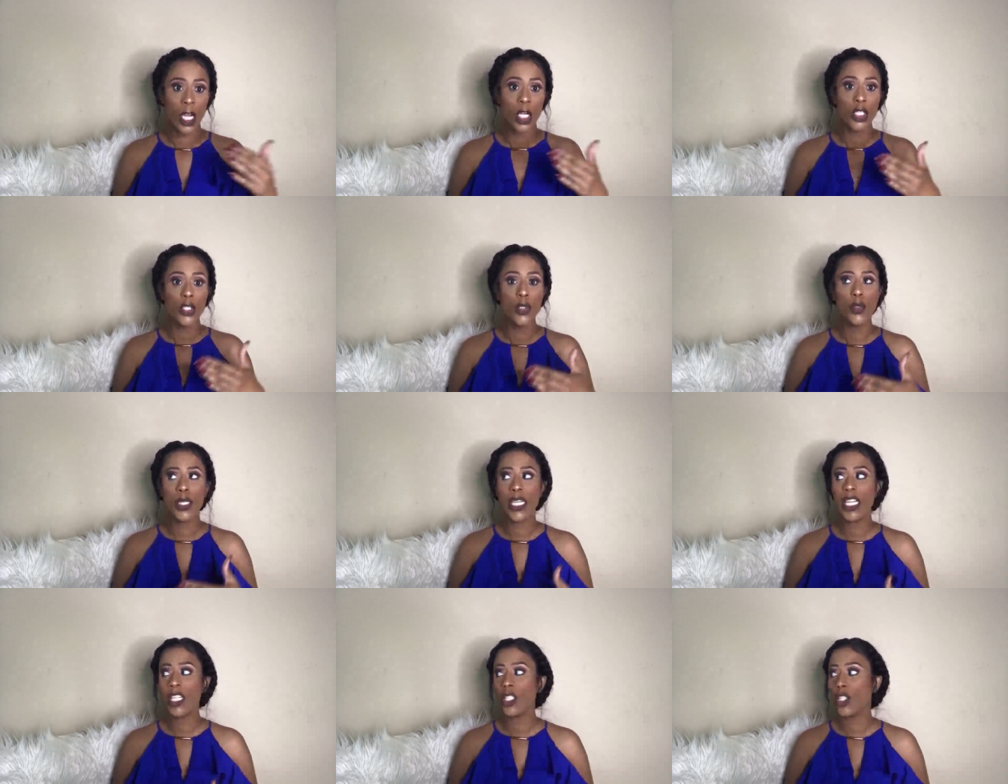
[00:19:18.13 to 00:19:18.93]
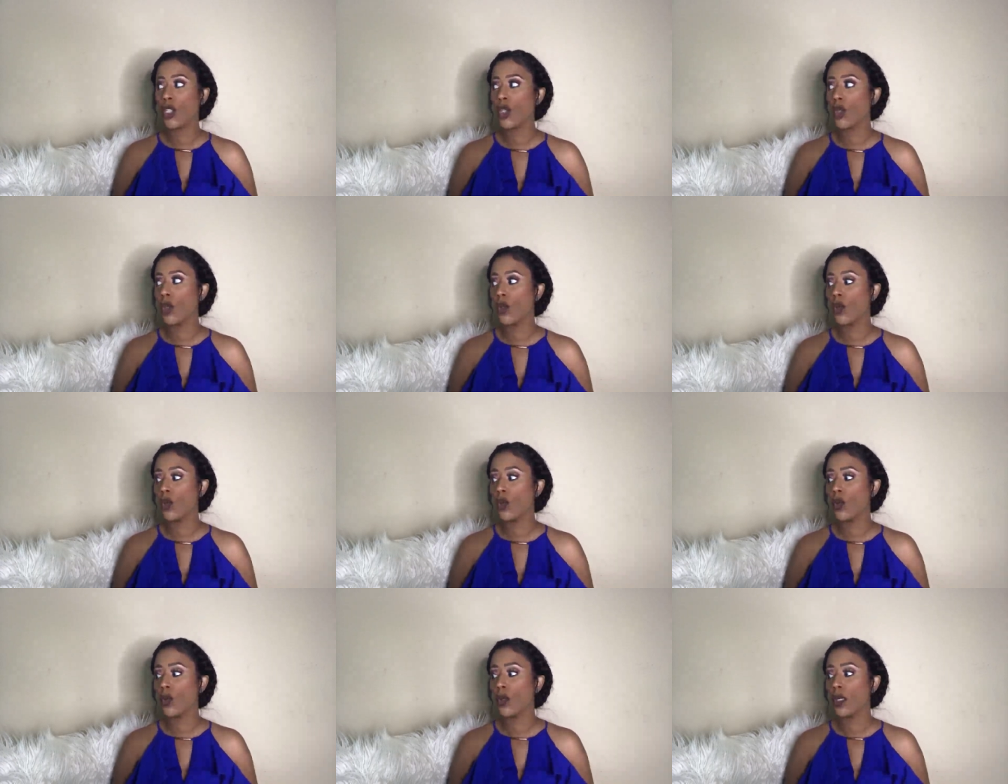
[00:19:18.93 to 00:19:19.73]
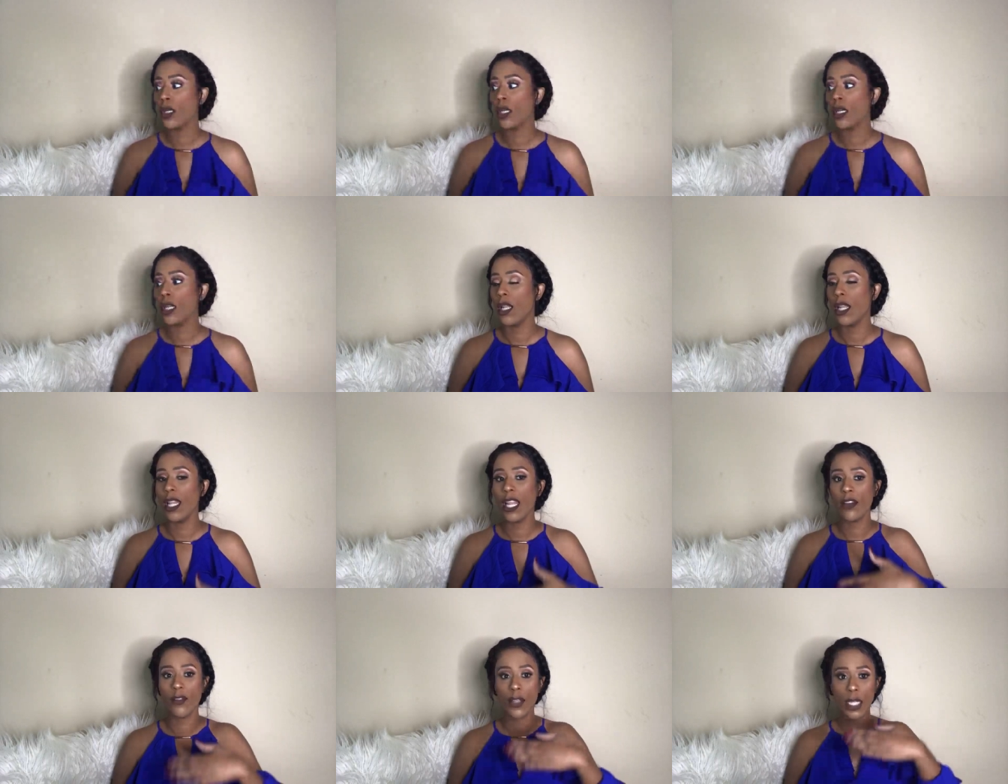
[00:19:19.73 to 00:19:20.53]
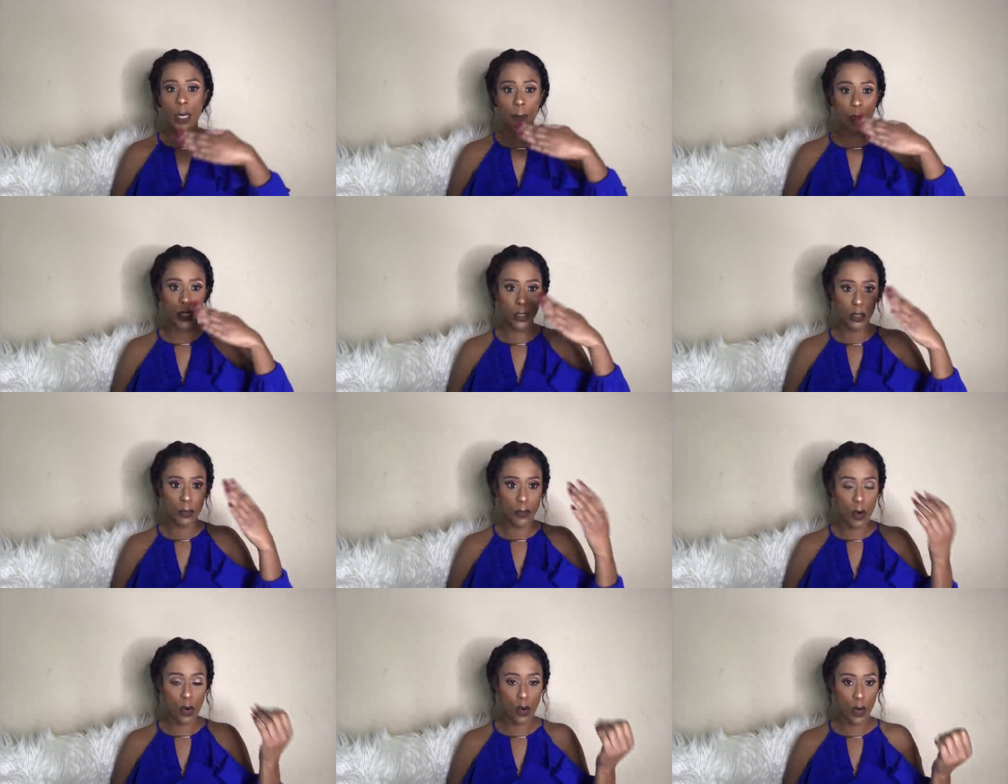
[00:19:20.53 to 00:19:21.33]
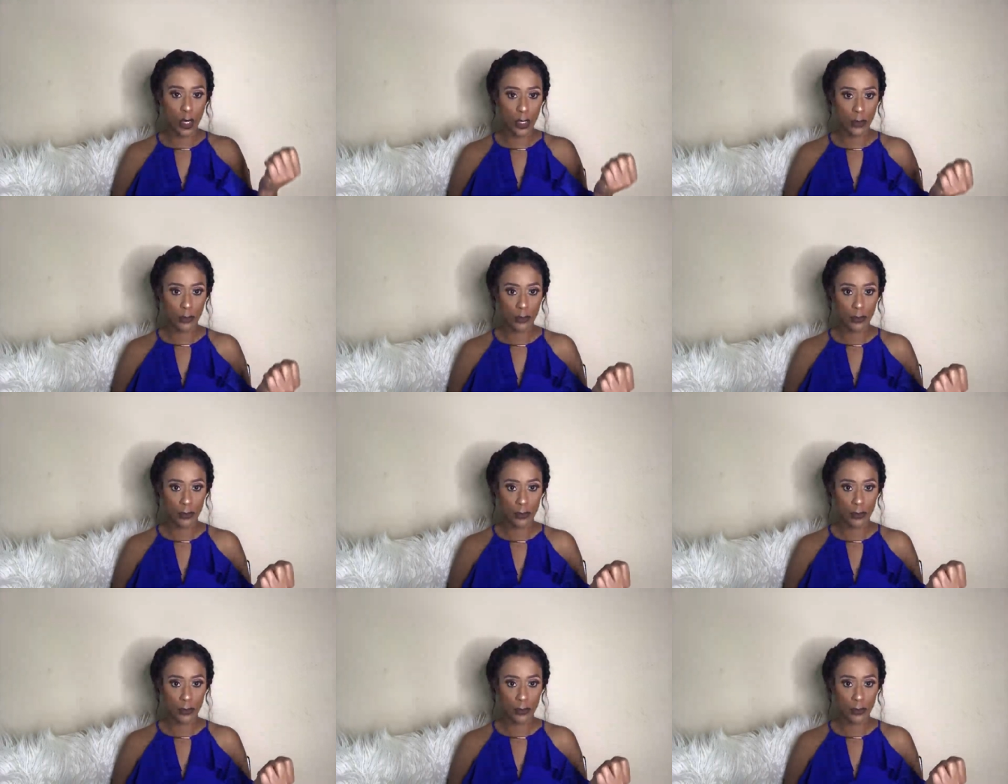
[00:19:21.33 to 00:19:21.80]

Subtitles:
you need to level up a little more.